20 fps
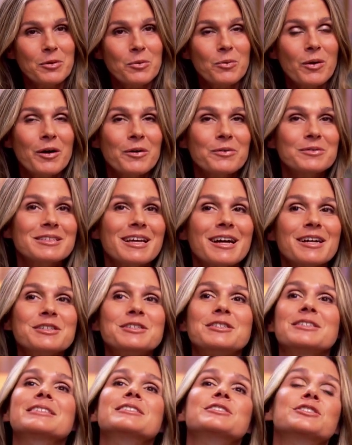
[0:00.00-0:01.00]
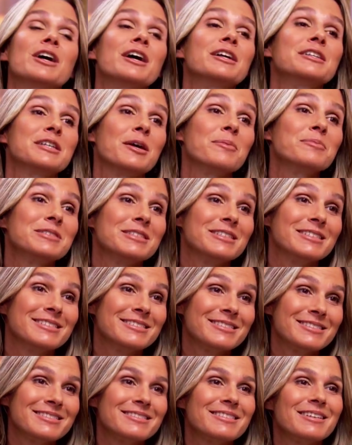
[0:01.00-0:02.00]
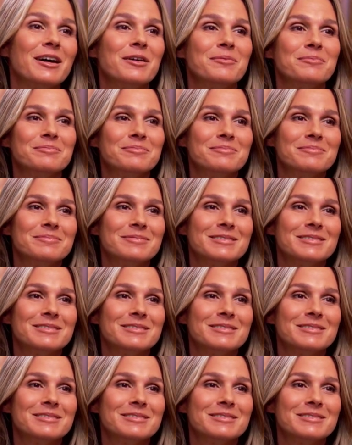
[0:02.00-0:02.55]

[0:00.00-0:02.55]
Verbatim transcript: Well, it was actually John Dempsey's um,